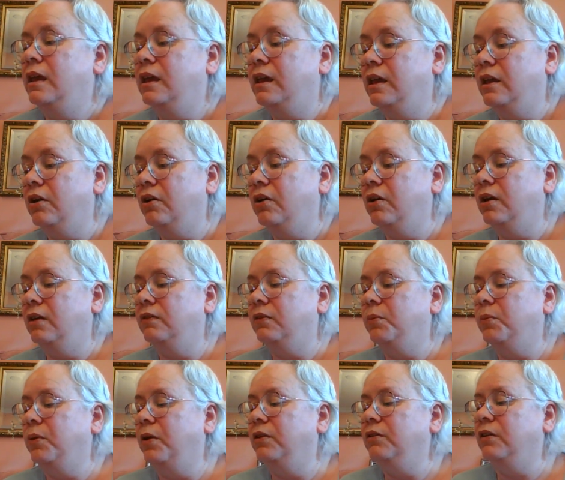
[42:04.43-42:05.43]
Here is
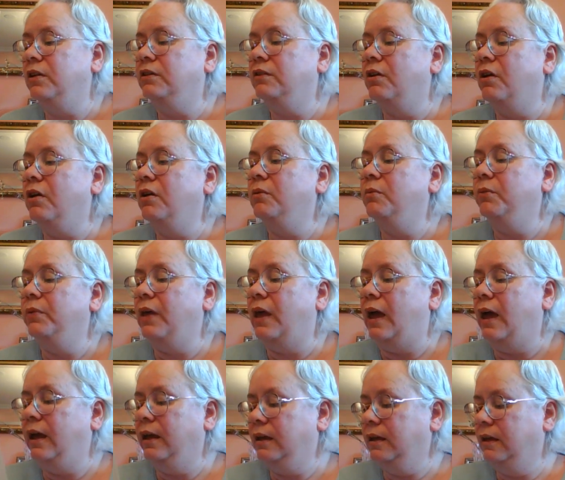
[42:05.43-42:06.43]
a project on
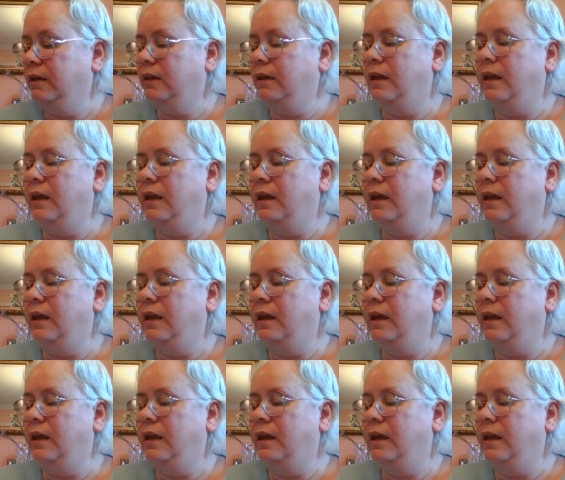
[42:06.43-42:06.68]
black,